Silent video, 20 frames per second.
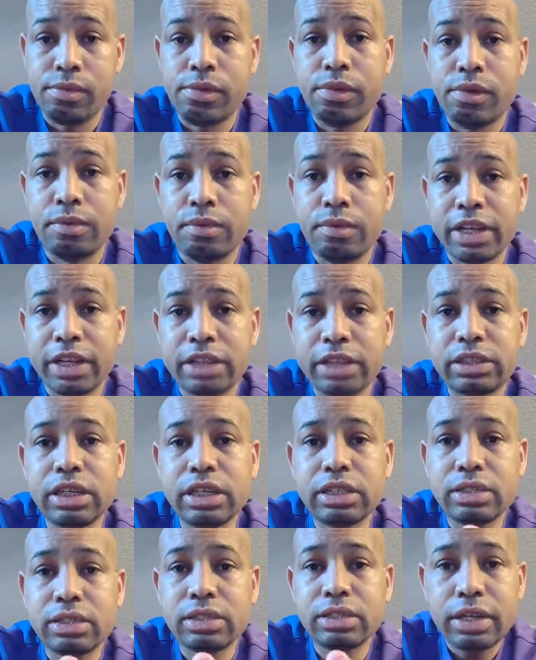
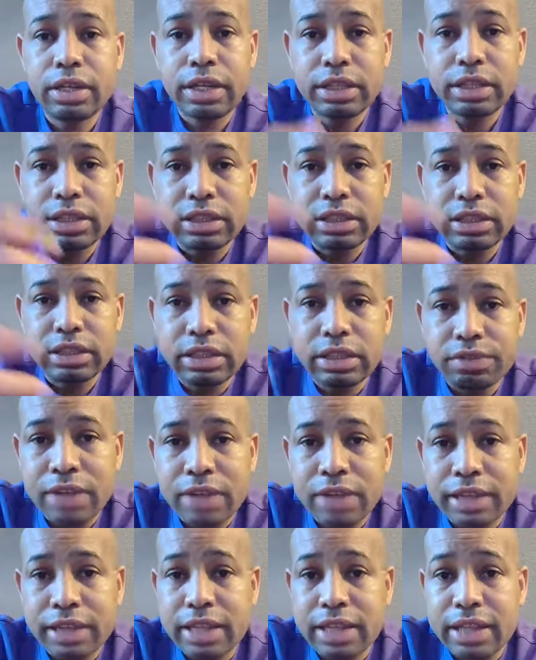It's stuff
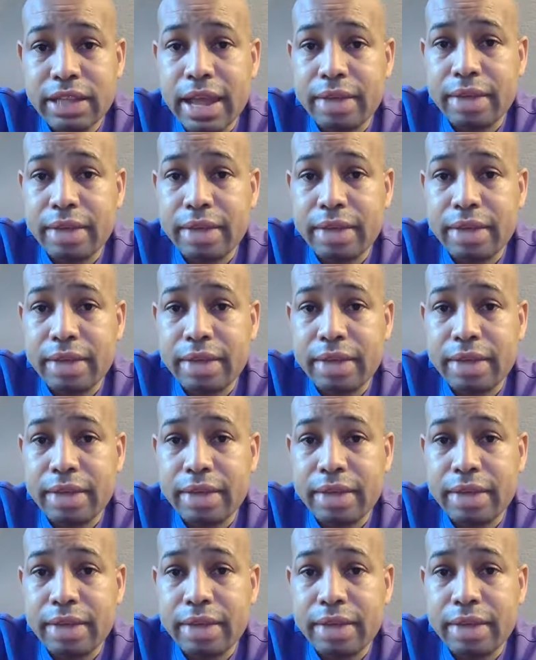like that.